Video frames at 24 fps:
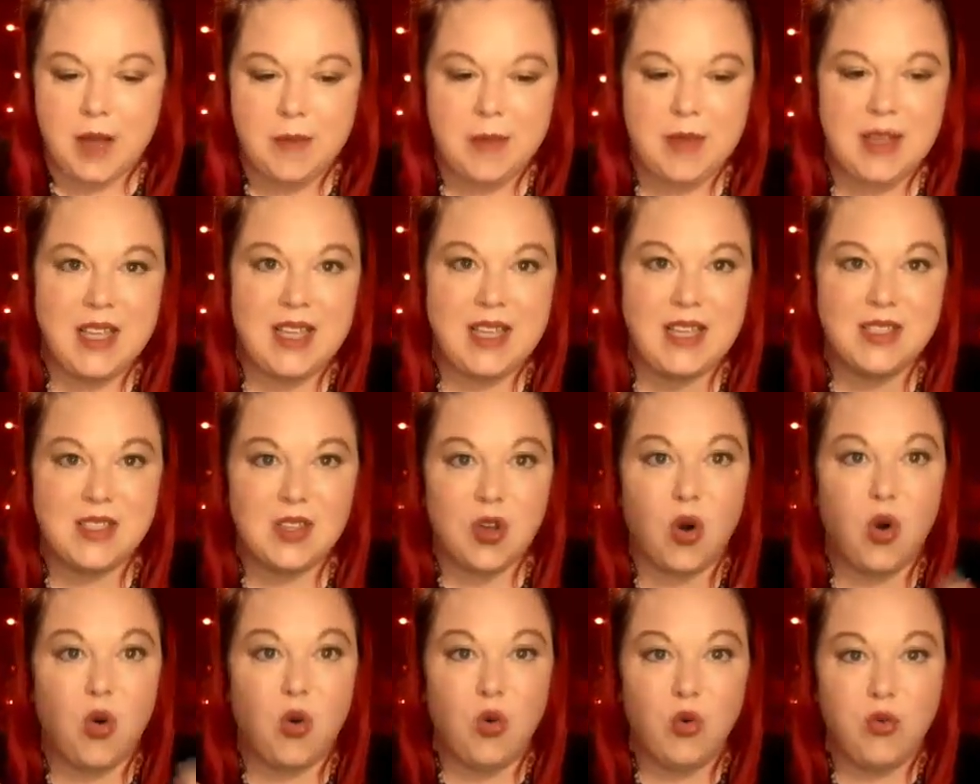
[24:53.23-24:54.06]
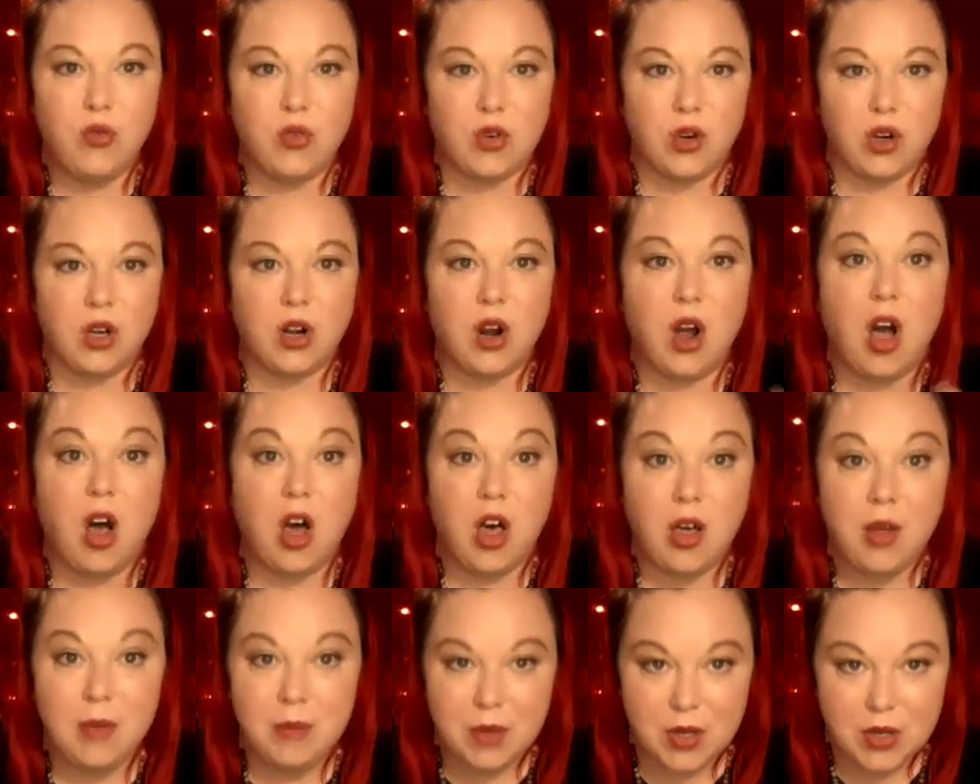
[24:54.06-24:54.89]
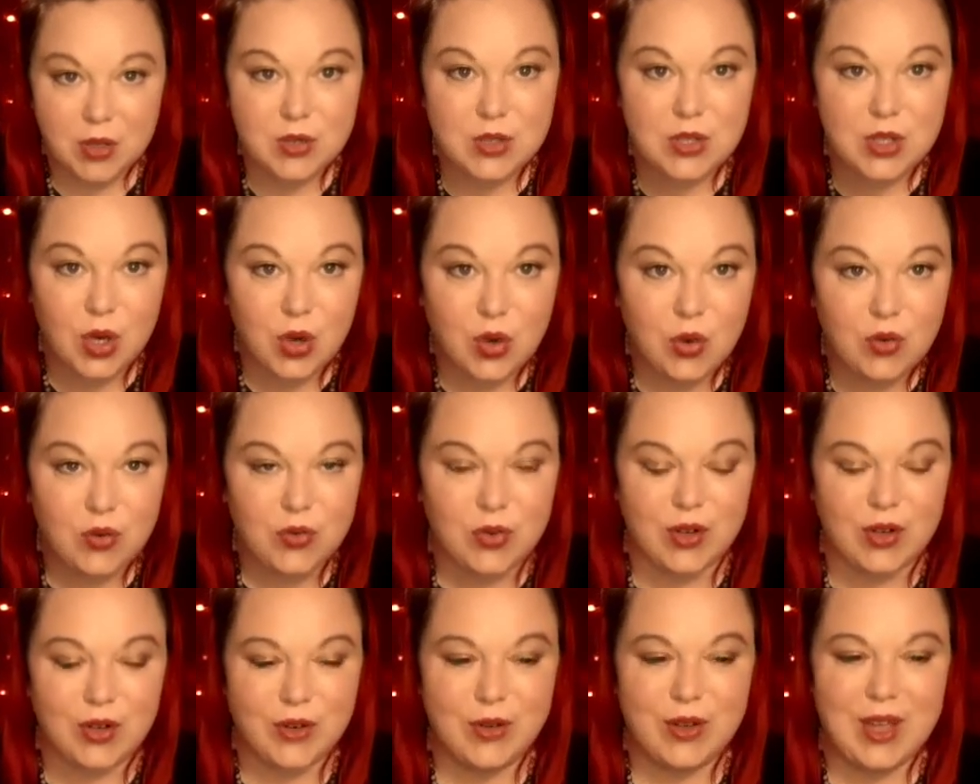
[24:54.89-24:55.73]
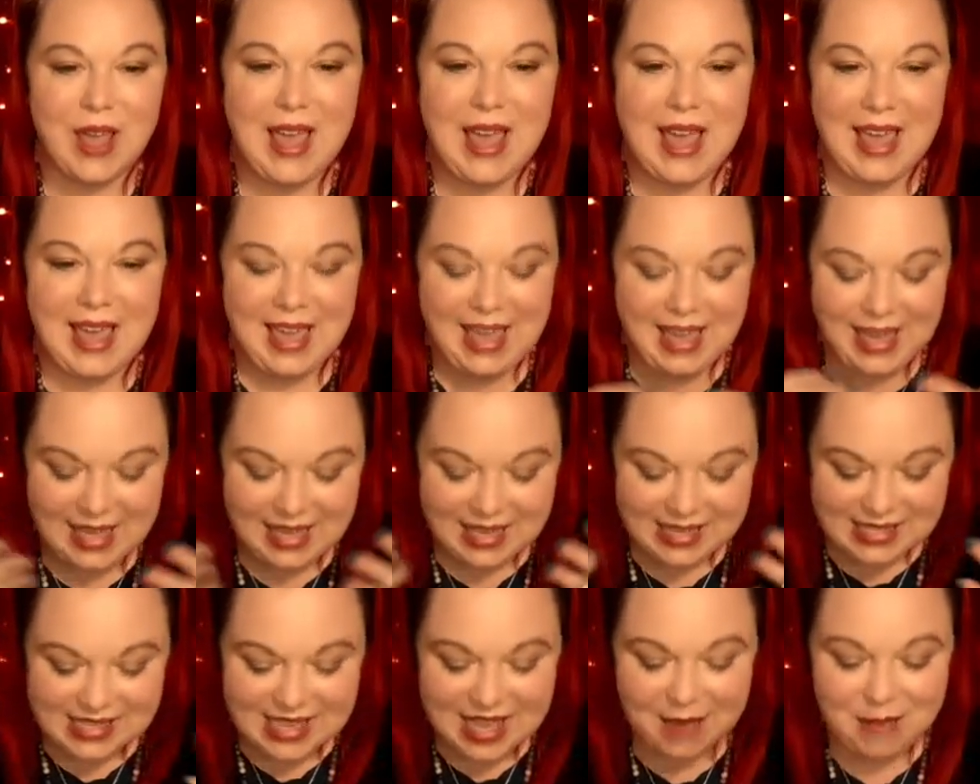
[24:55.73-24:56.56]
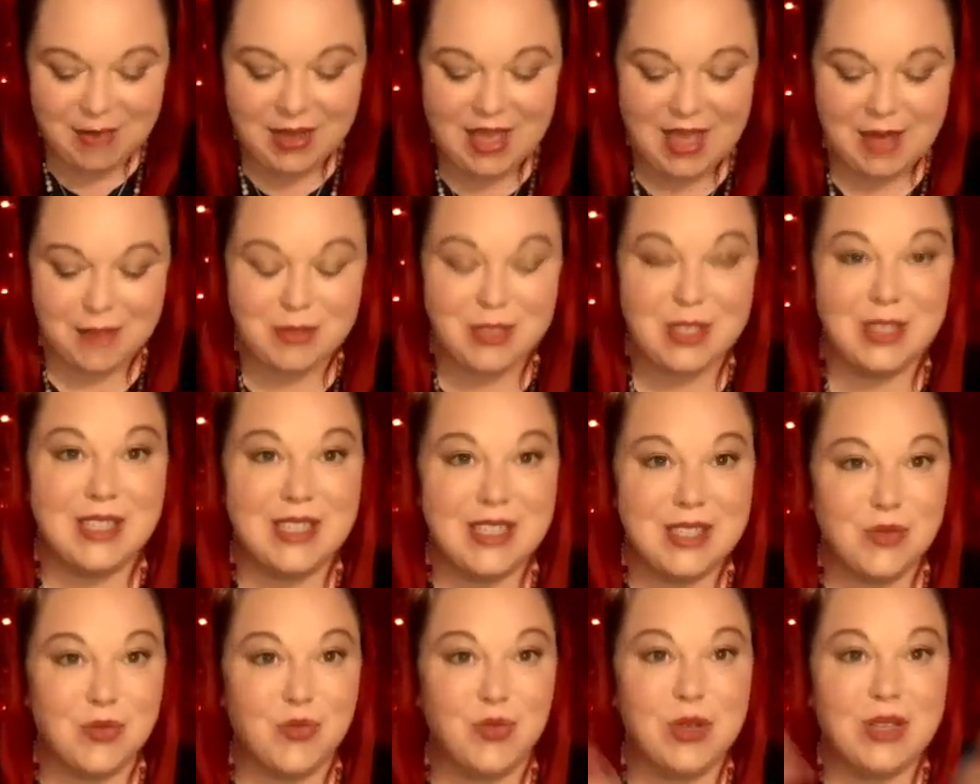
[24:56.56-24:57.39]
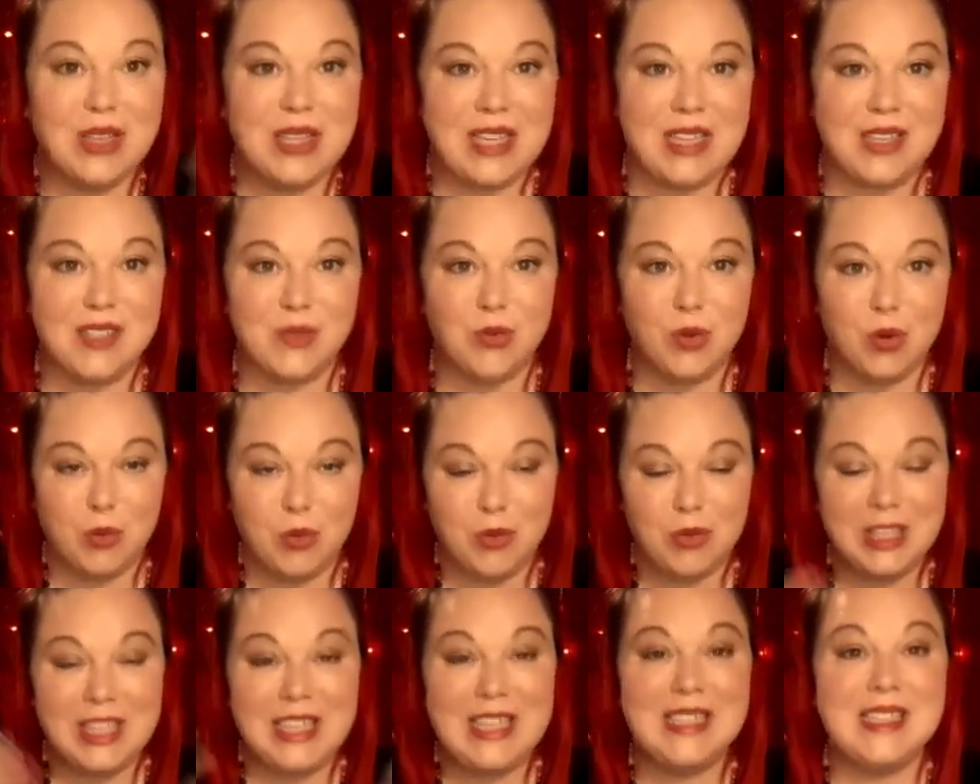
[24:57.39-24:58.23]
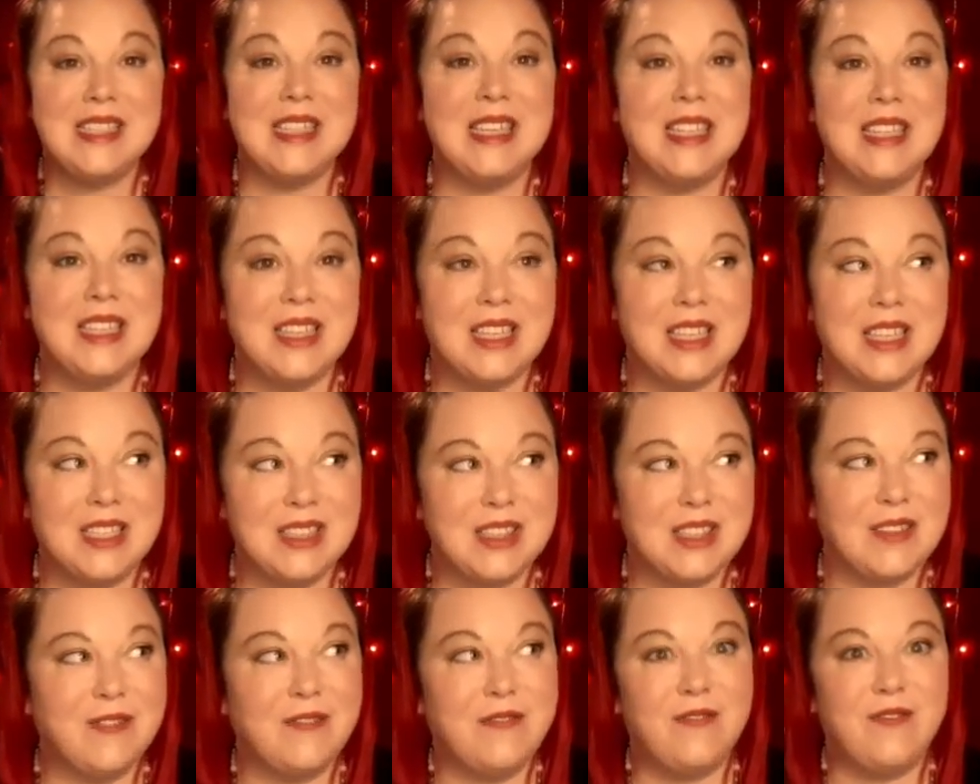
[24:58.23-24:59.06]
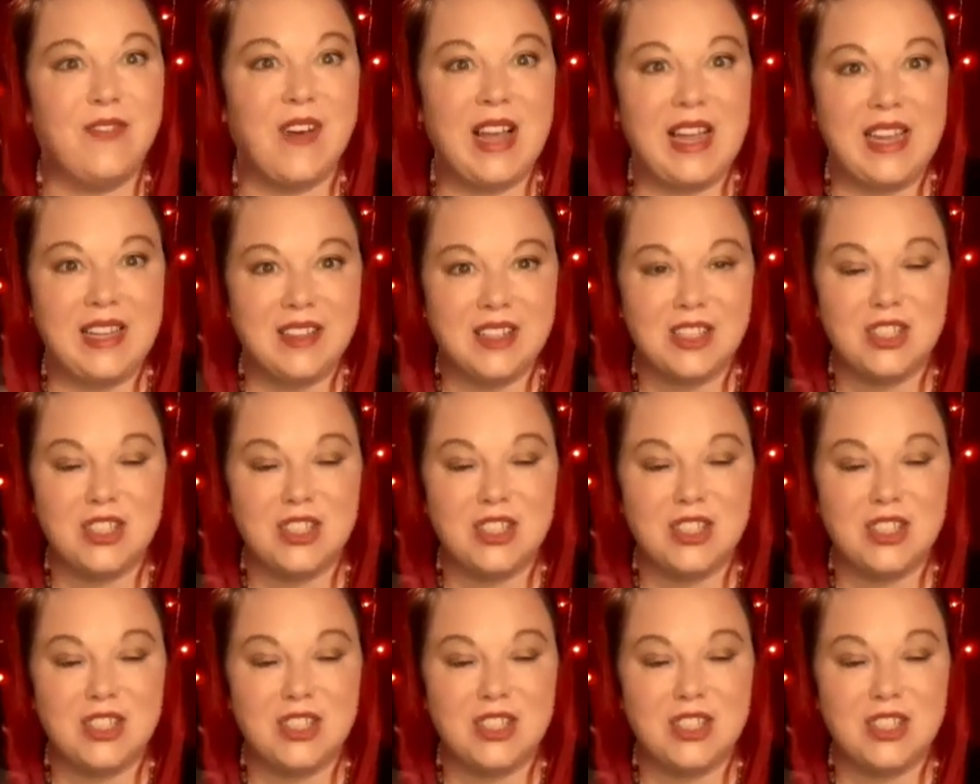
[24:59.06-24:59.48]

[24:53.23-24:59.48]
is over, almost over. Okay, it's coming up to this release. We're releasing the fight, the